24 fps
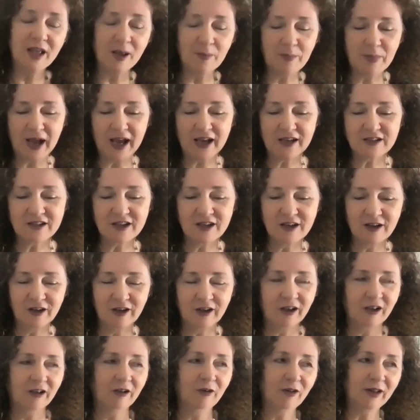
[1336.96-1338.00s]
back
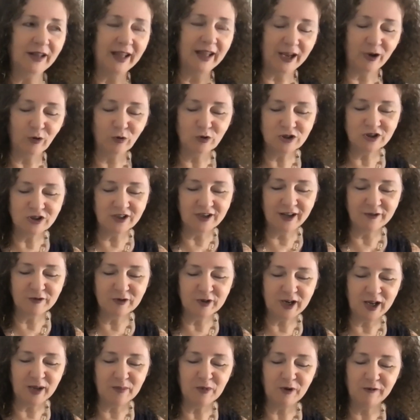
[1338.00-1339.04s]
to language another
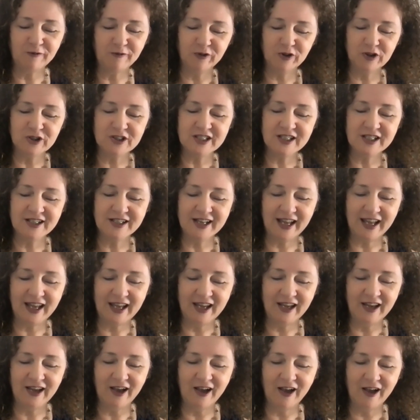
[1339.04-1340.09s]
day, but for
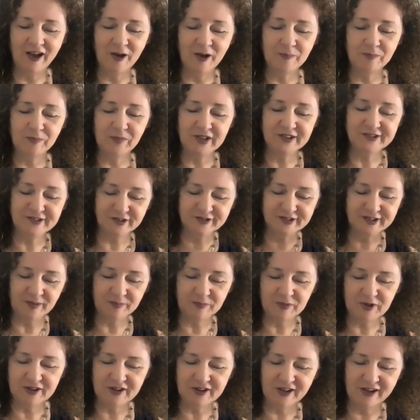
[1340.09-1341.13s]
today, is there
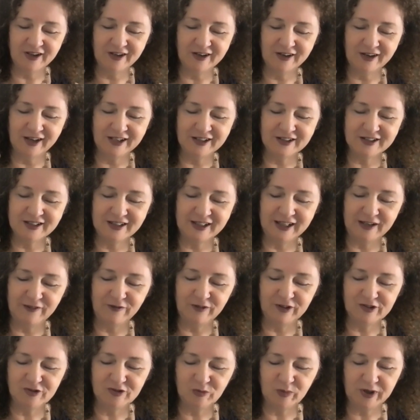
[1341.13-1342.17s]
something that you'd like to leave
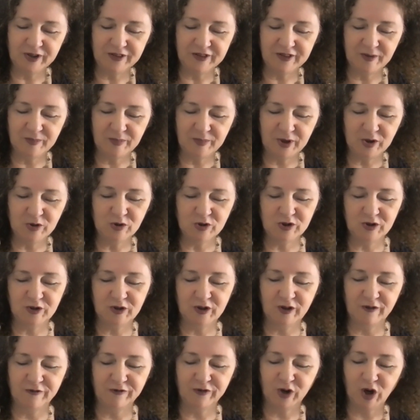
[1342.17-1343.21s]
us with about
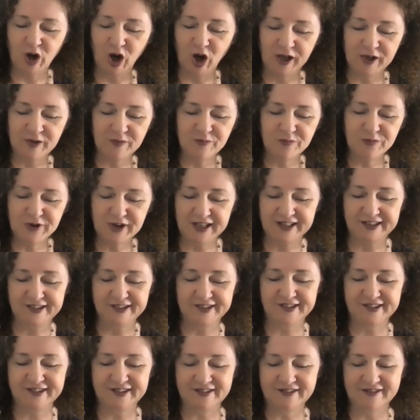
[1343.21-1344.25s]
the Forgotten
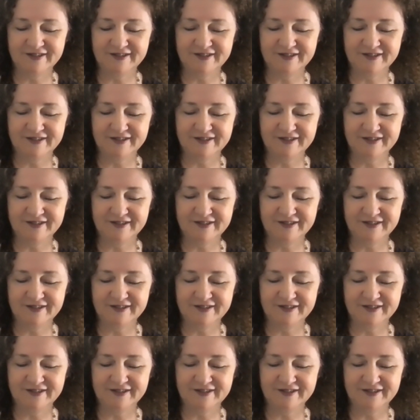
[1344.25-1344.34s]
Prince?